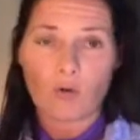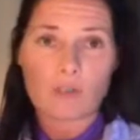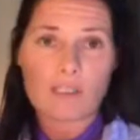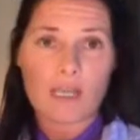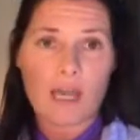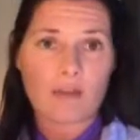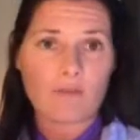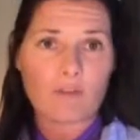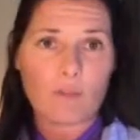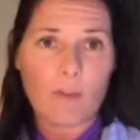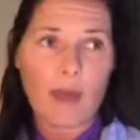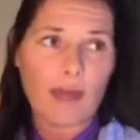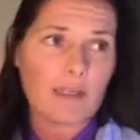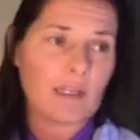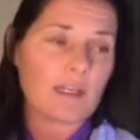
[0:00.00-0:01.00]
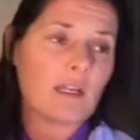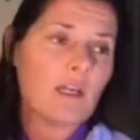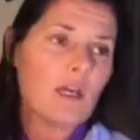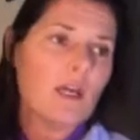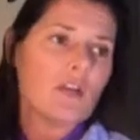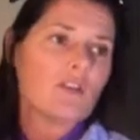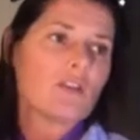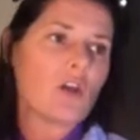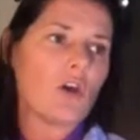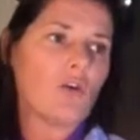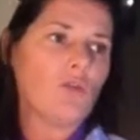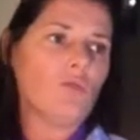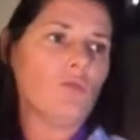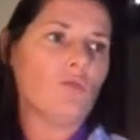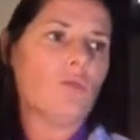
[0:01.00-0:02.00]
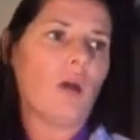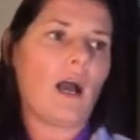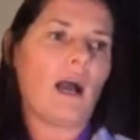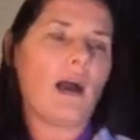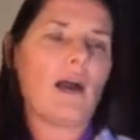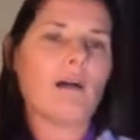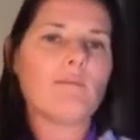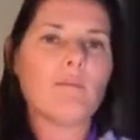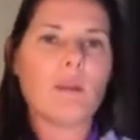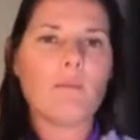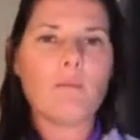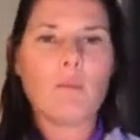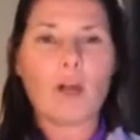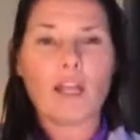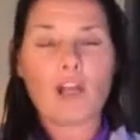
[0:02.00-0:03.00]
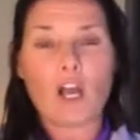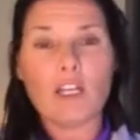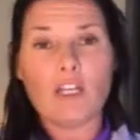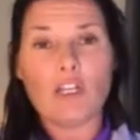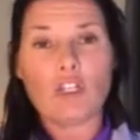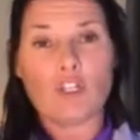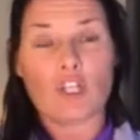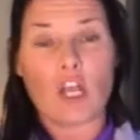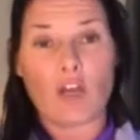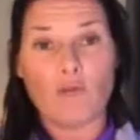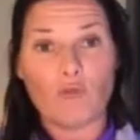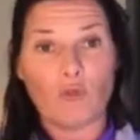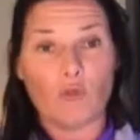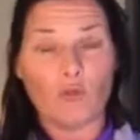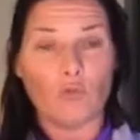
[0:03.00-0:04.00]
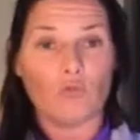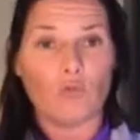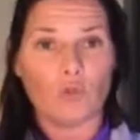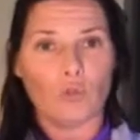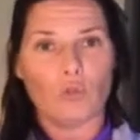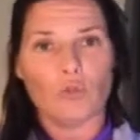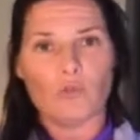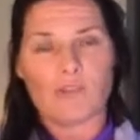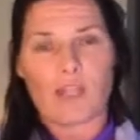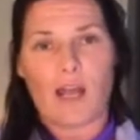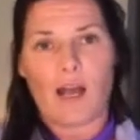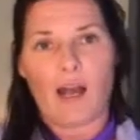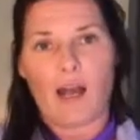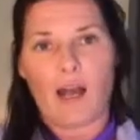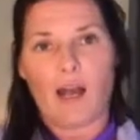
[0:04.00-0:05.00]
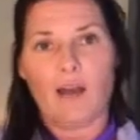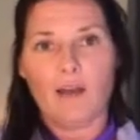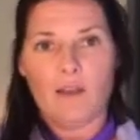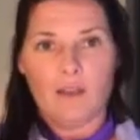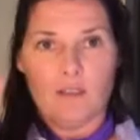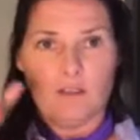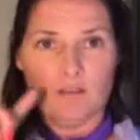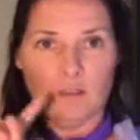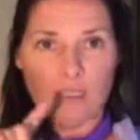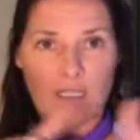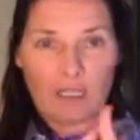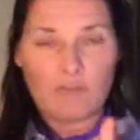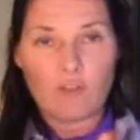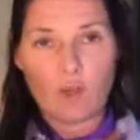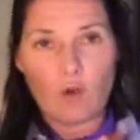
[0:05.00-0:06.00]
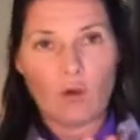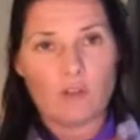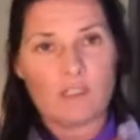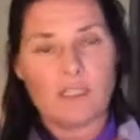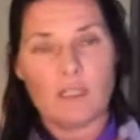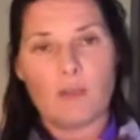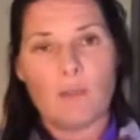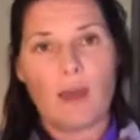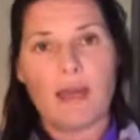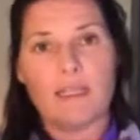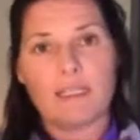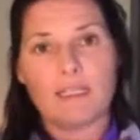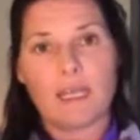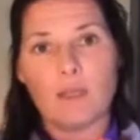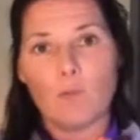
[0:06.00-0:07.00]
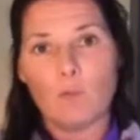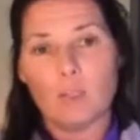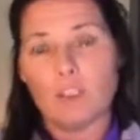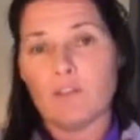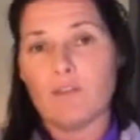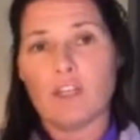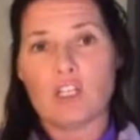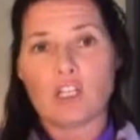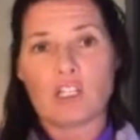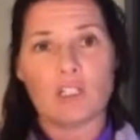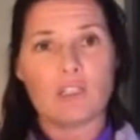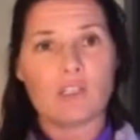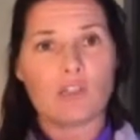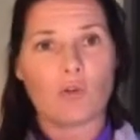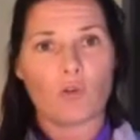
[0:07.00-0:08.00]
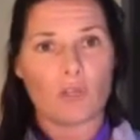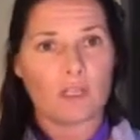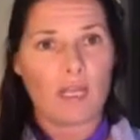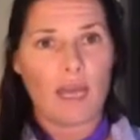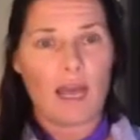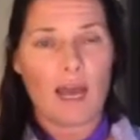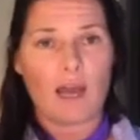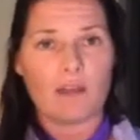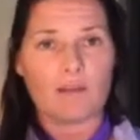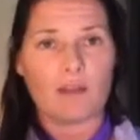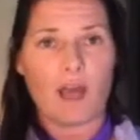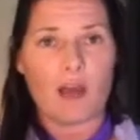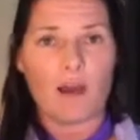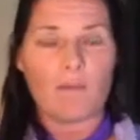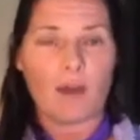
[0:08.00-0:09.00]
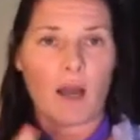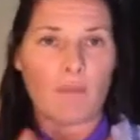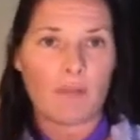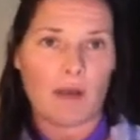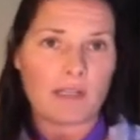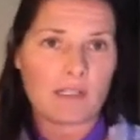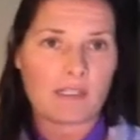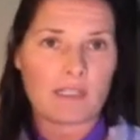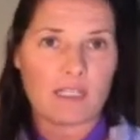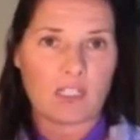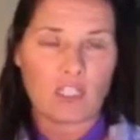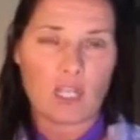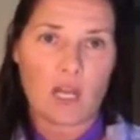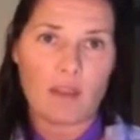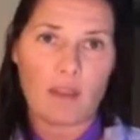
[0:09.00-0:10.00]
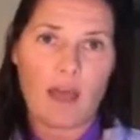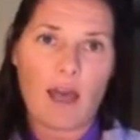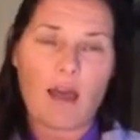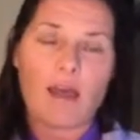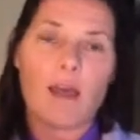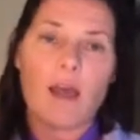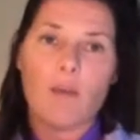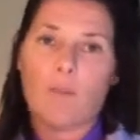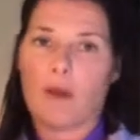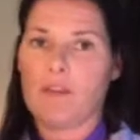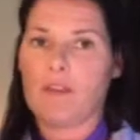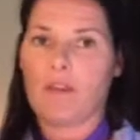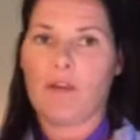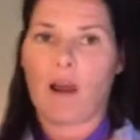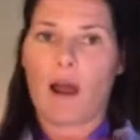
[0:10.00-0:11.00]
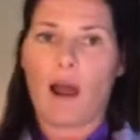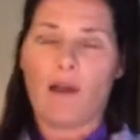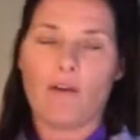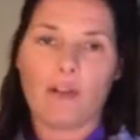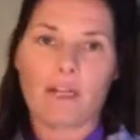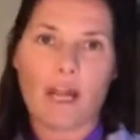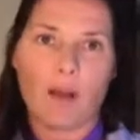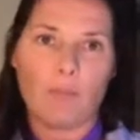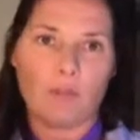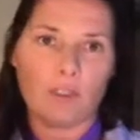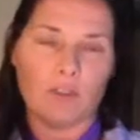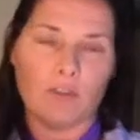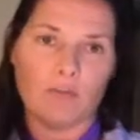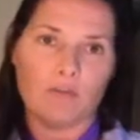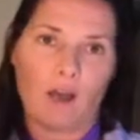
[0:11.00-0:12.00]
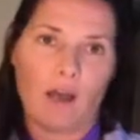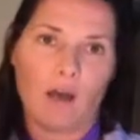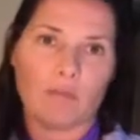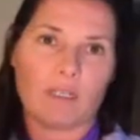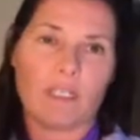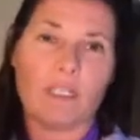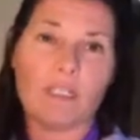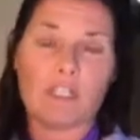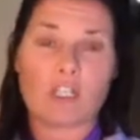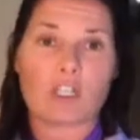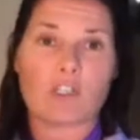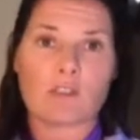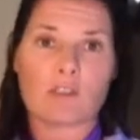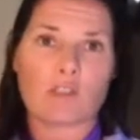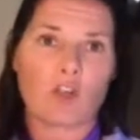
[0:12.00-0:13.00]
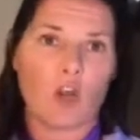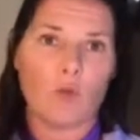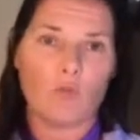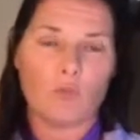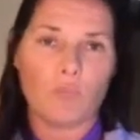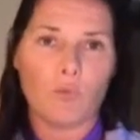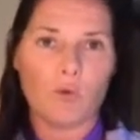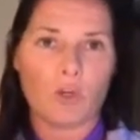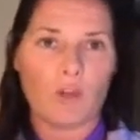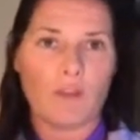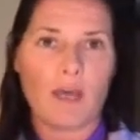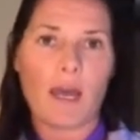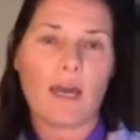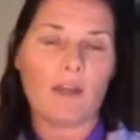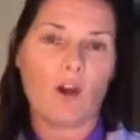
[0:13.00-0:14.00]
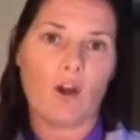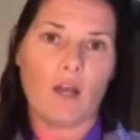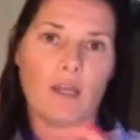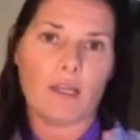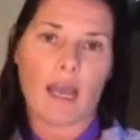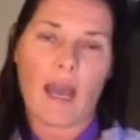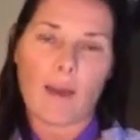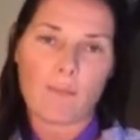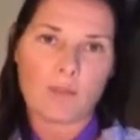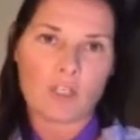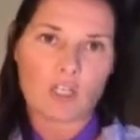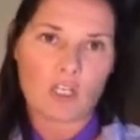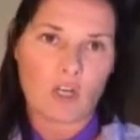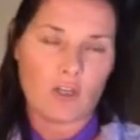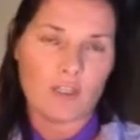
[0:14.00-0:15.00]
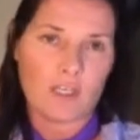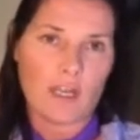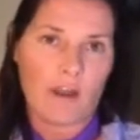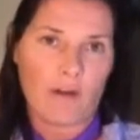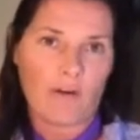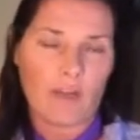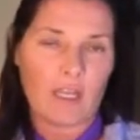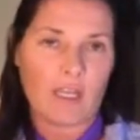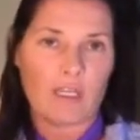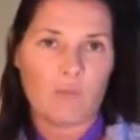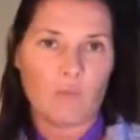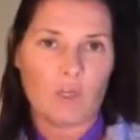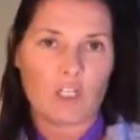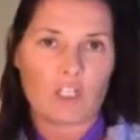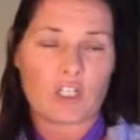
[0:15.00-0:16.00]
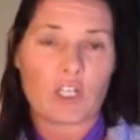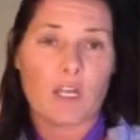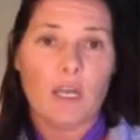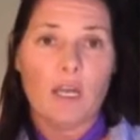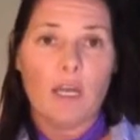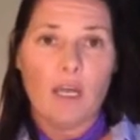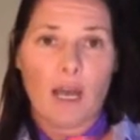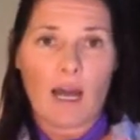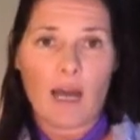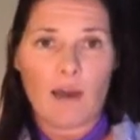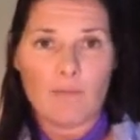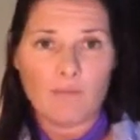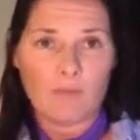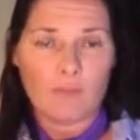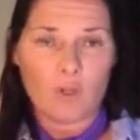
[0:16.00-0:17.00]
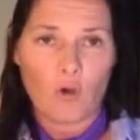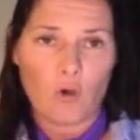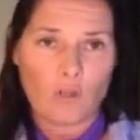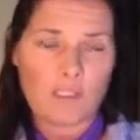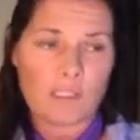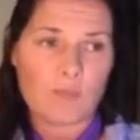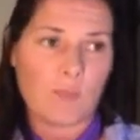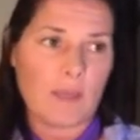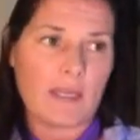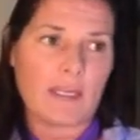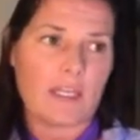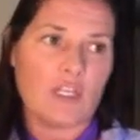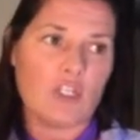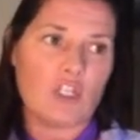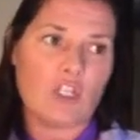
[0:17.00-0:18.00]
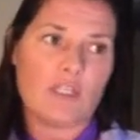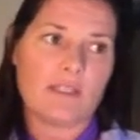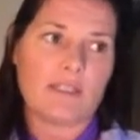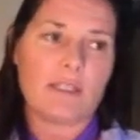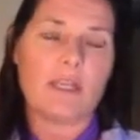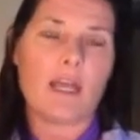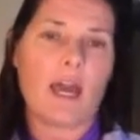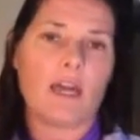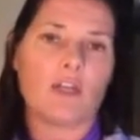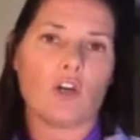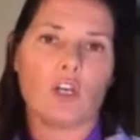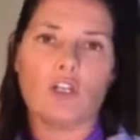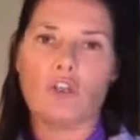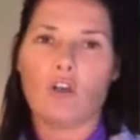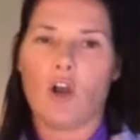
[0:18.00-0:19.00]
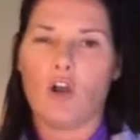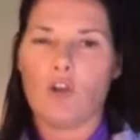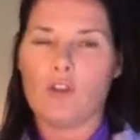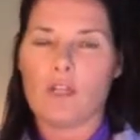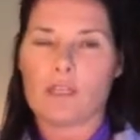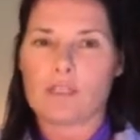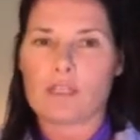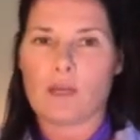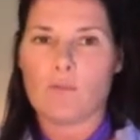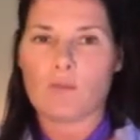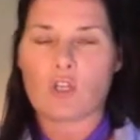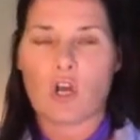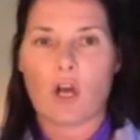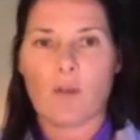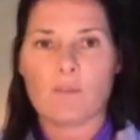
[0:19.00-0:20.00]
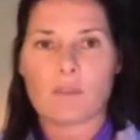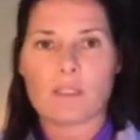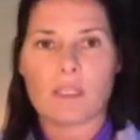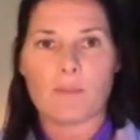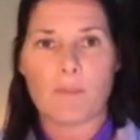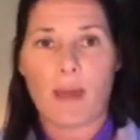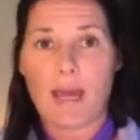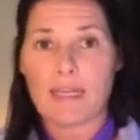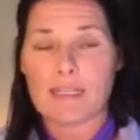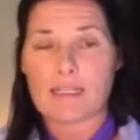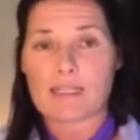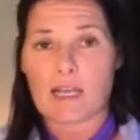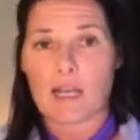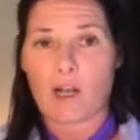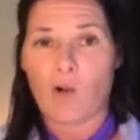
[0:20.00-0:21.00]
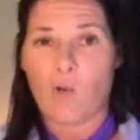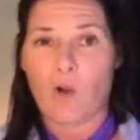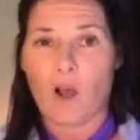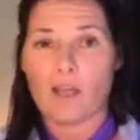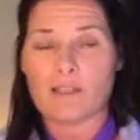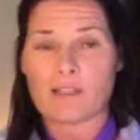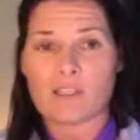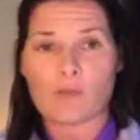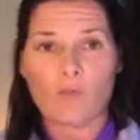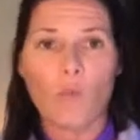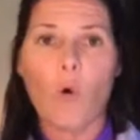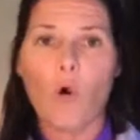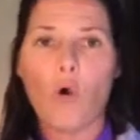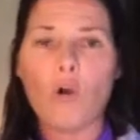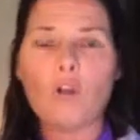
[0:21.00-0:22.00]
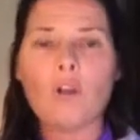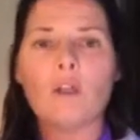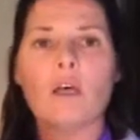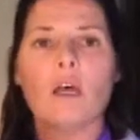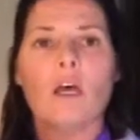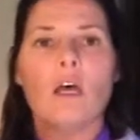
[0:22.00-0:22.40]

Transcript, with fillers: horse out of the paddock. So um, my kind of general rules are leave the horse in the paddock. They will eventually sort it out um, amongst each other. But there are a couple of um, conditions that I would put on that. I happen to know the area in which um, the horse is being adjusted and I know that sometimes the paddocks are quite small.